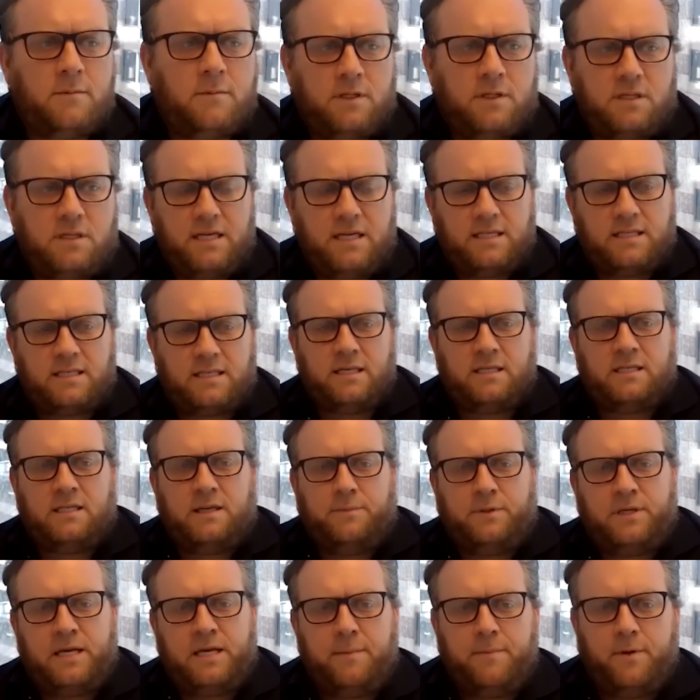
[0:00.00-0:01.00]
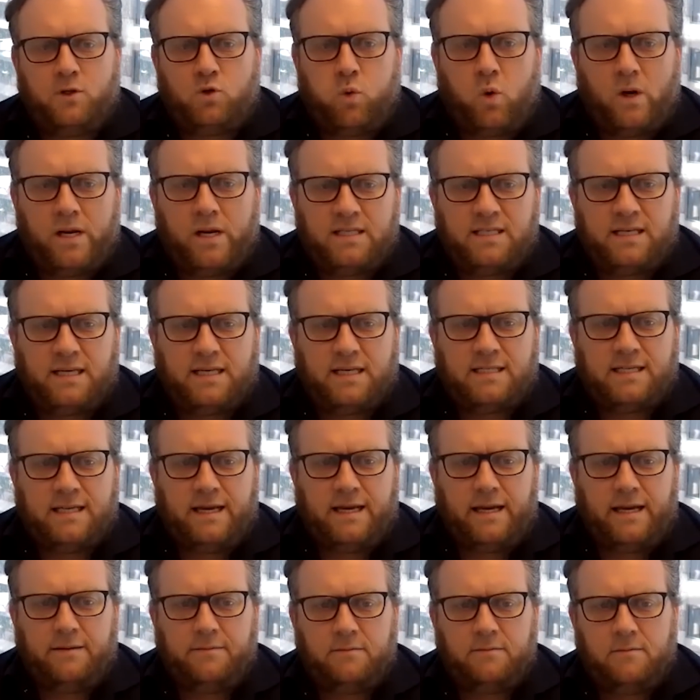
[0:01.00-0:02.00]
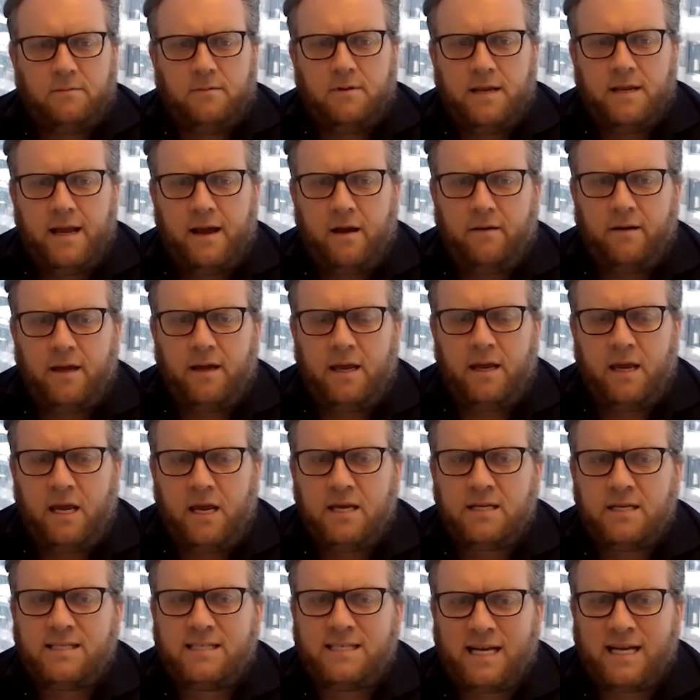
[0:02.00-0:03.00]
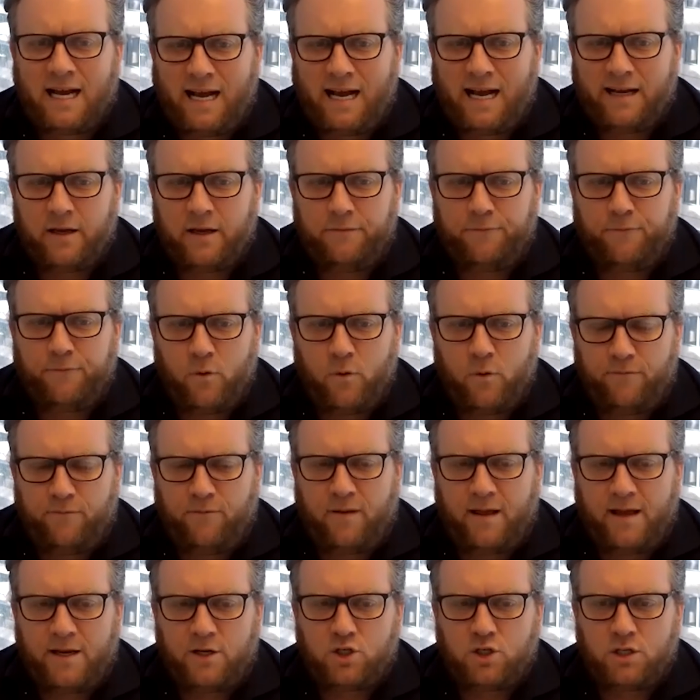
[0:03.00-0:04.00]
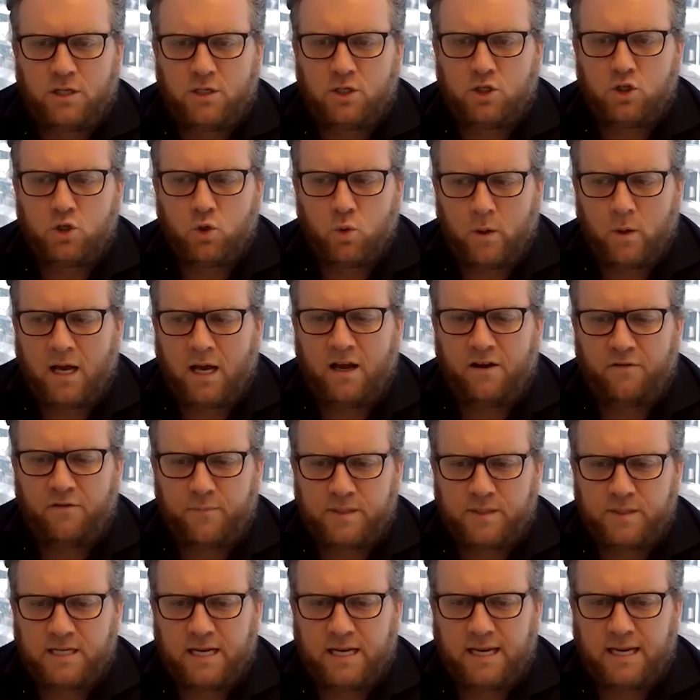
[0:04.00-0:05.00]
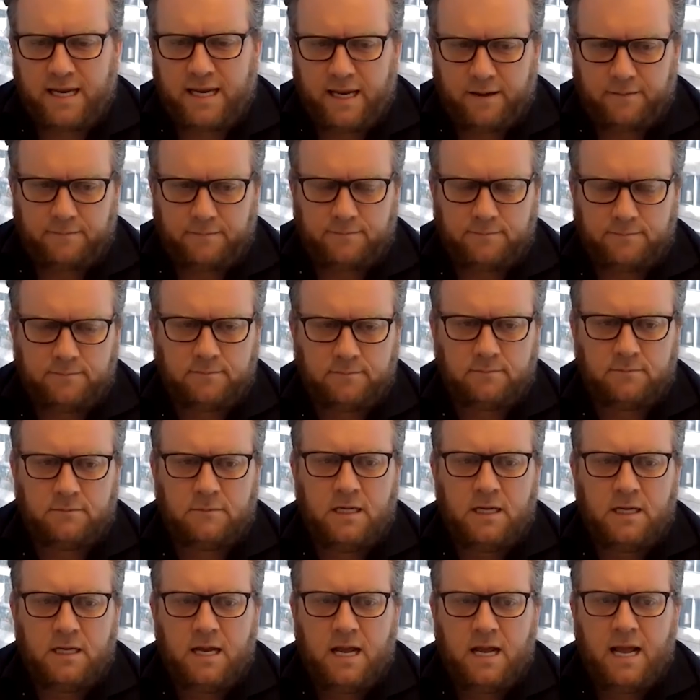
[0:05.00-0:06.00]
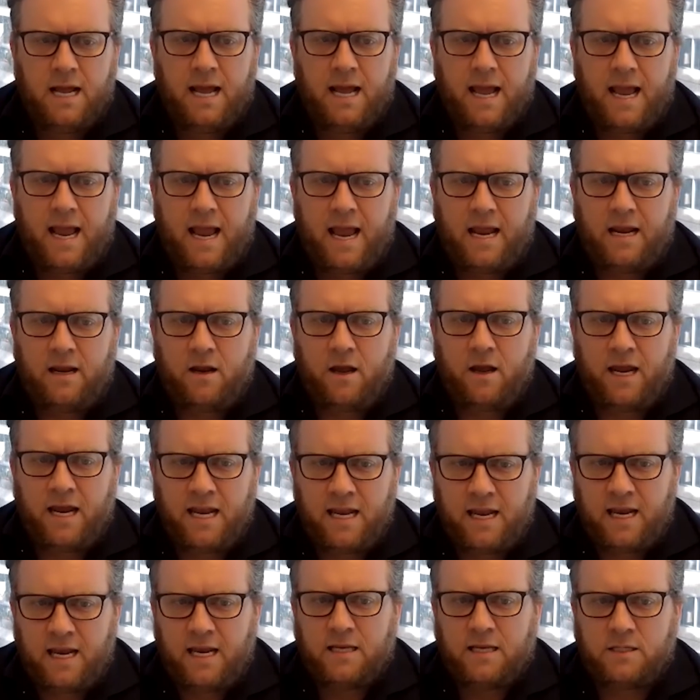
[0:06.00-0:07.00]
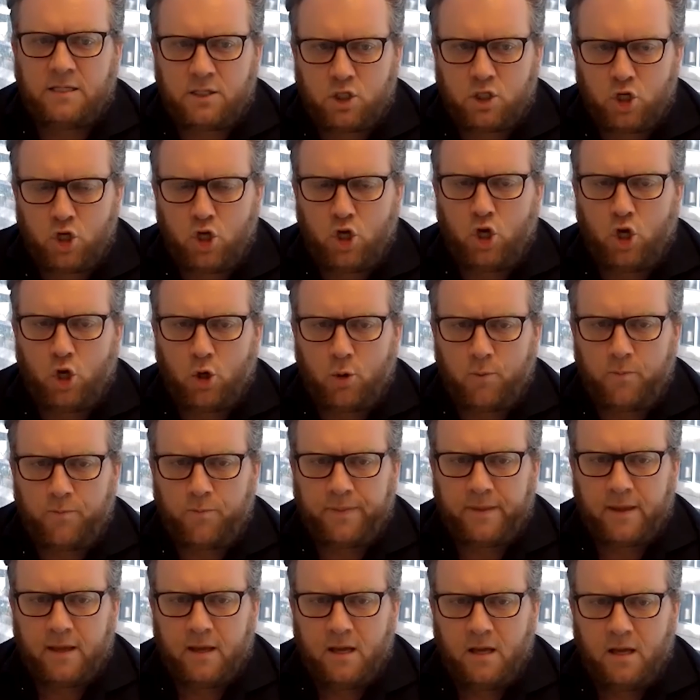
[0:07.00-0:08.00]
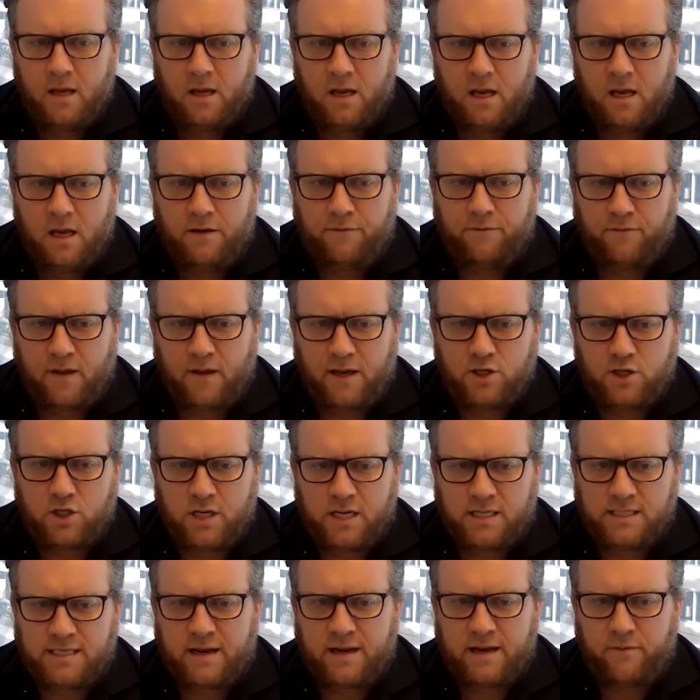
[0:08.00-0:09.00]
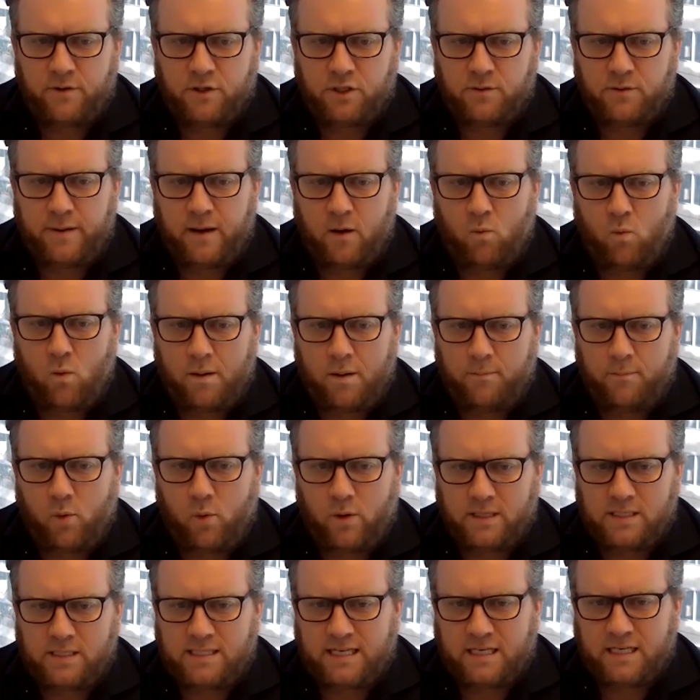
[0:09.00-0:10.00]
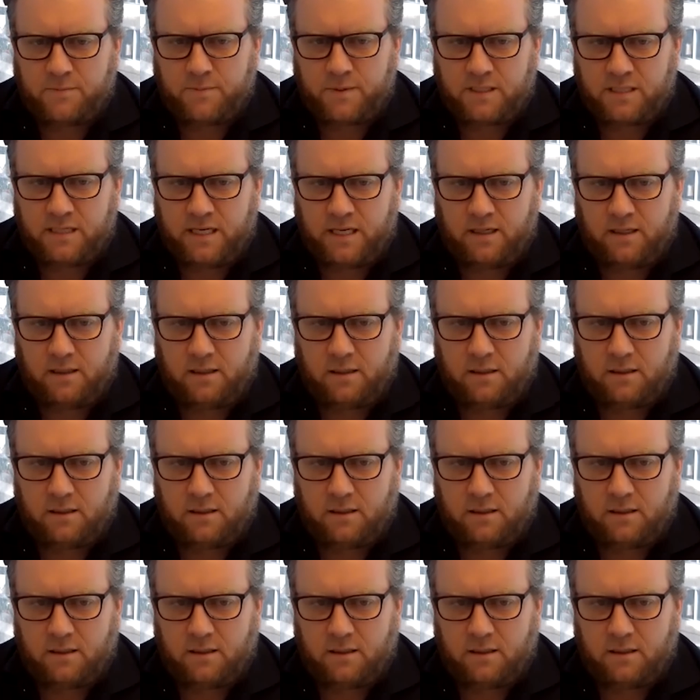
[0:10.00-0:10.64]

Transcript: since September 2016. Now, his target for inflation is 2.5% a year. And in his term, inflation has averaged about 1.6%.